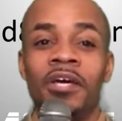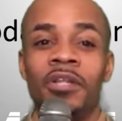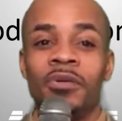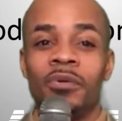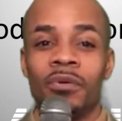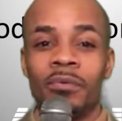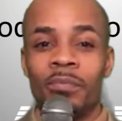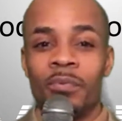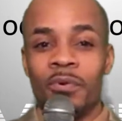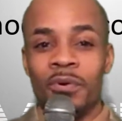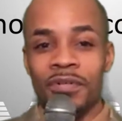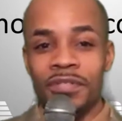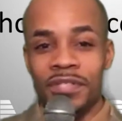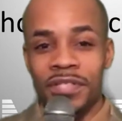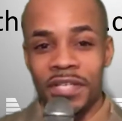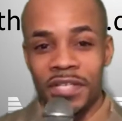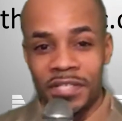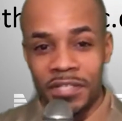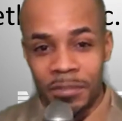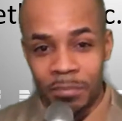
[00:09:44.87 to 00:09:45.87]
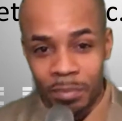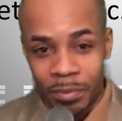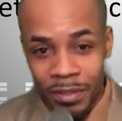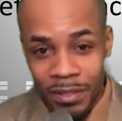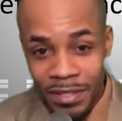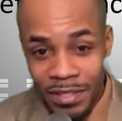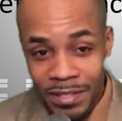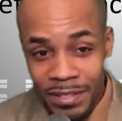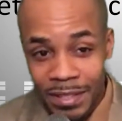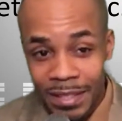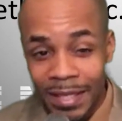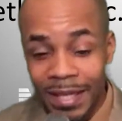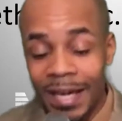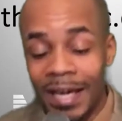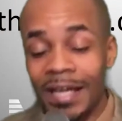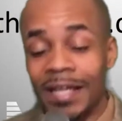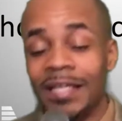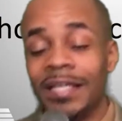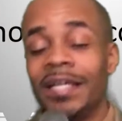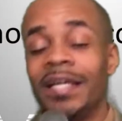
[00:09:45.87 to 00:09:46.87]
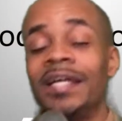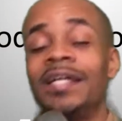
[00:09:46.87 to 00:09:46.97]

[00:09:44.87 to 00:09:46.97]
The report says the police gladly